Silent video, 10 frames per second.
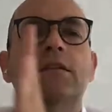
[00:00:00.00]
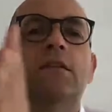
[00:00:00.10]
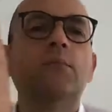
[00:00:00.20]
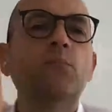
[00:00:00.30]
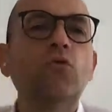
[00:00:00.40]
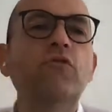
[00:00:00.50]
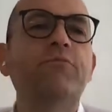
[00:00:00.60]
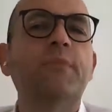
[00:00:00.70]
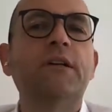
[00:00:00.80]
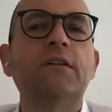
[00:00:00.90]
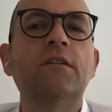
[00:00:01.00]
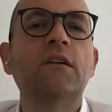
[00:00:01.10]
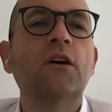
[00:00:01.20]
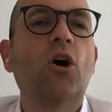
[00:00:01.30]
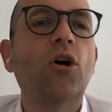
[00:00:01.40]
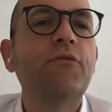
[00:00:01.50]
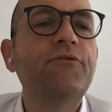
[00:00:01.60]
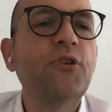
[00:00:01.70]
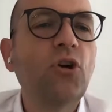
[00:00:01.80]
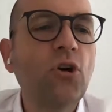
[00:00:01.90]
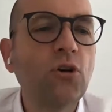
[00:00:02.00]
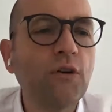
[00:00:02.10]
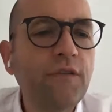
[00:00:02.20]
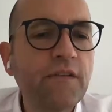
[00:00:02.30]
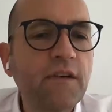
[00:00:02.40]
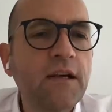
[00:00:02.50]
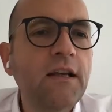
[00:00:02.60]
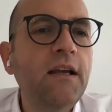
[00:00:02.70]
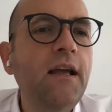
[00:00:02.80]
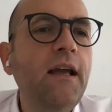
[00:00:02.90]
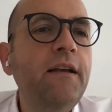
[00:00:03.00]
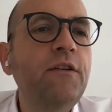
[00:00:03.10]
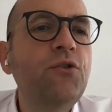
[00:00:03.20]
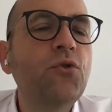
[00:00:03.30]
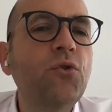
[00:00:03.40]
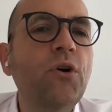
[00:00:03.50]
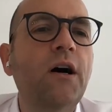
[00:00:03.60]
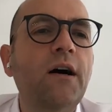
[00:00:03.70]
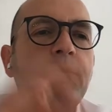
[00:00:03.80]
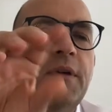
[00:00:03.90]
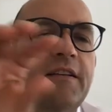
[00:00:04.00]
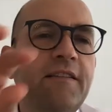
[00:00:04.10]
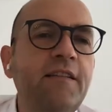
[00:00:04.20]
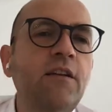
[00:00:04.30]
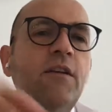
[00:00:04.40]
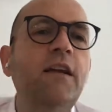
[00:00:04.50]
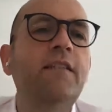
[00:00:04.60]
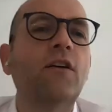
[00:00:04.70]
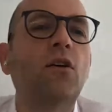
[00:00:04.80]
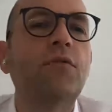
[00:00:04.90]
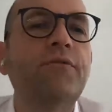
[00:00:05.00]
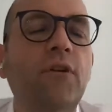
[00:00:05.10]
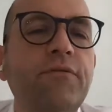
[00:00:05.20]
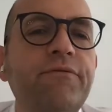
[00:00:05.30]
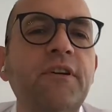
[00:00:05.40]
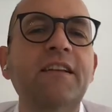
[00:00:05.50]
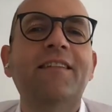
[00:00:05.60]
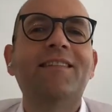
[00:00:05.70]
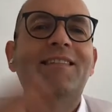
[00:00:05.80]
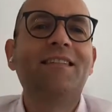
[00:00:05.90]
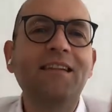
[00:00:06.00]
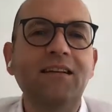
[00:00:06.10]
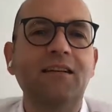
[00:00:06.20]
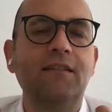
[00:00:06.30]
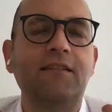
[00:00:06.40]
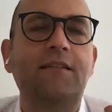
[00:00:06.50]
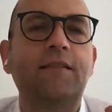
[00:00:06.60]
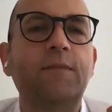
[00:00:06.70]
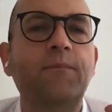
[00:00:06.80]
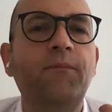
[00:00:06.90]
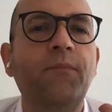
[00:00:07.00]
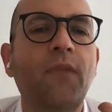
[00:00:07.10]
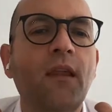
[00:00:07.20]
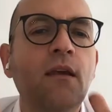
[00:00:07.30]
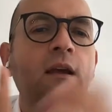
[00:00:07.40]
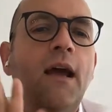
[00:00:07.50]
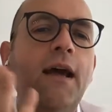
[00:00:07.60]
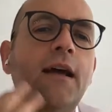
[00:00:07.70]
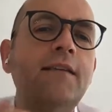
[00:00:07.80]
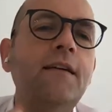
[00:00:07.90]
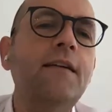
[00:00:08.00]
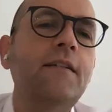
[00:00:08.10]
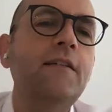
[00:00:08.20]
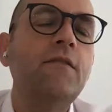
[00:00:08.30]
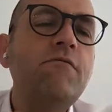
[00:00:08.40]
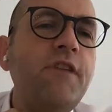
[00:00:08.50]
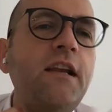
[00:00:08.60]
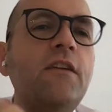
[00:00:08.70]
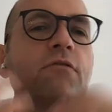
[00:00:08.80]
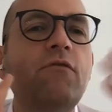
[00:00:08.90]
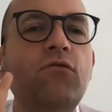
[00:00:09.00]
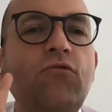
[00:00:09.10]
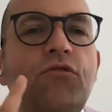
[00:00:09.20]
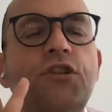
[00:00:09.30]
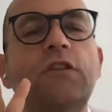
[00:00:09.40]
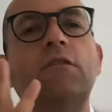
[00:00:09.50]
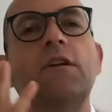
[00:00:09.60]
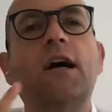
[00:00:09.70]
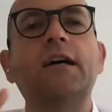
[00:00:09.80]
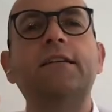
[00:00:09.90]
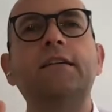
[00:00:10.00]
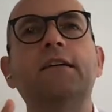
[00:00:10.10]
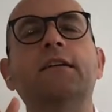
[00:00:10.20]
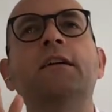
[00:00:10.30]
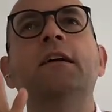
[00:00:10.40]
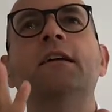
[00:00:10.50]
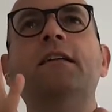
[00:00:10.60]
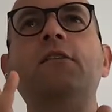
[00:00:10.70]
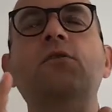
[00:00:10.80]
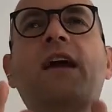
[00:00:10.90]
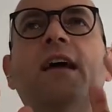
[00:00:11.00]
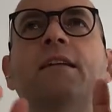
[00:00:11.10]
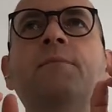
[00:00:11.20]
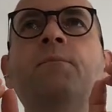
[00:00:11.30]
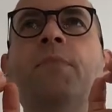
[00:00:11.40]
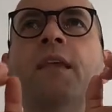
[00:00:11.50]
the movement of the horse into um, a series of, of stills. And I think this is a really revolutionary idea that you can